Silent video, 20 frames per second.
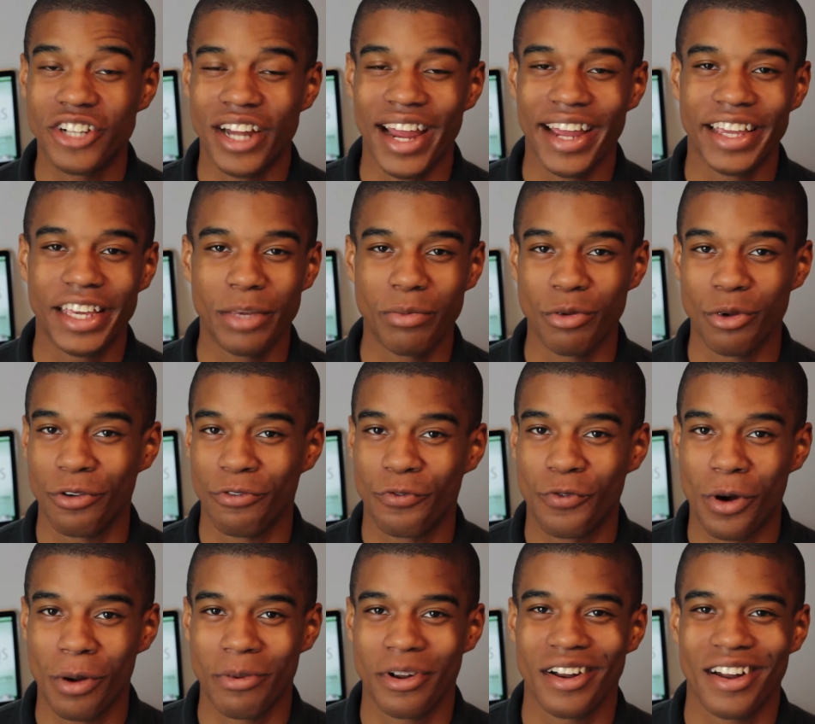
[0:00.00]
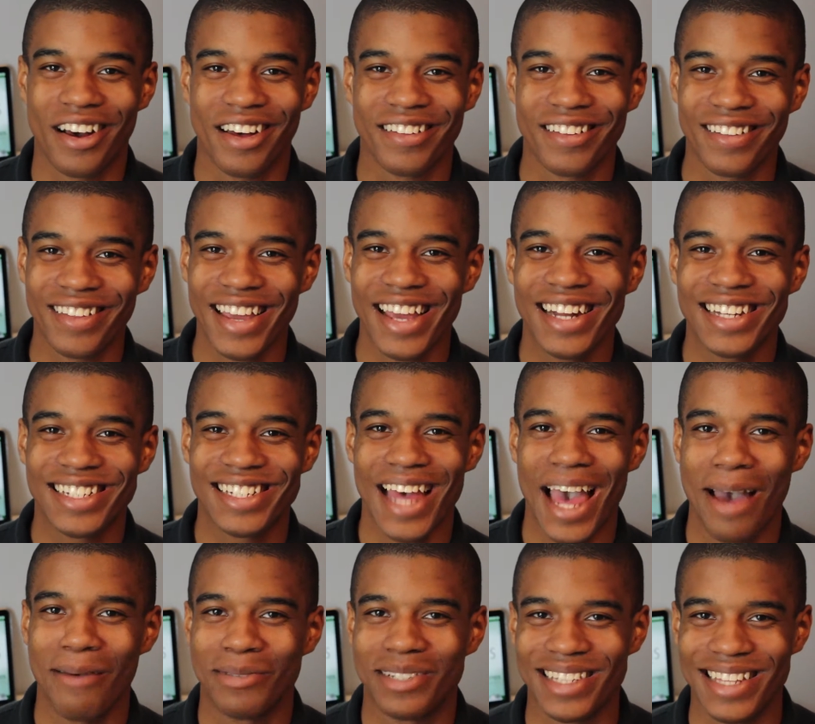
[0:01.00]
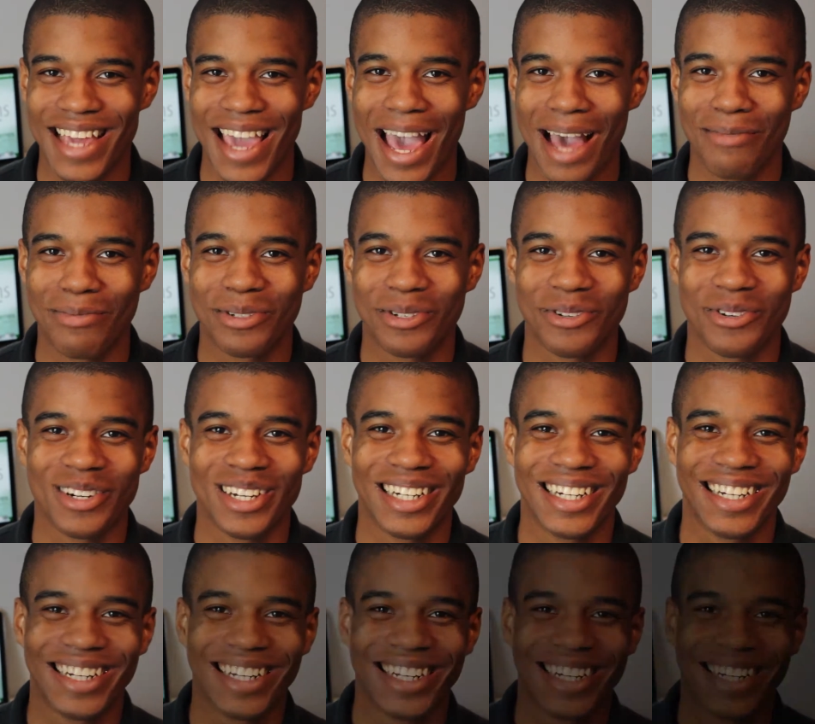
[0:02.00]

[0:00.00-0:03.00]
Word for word: try and keep you informed on all the latest apps in the App Store.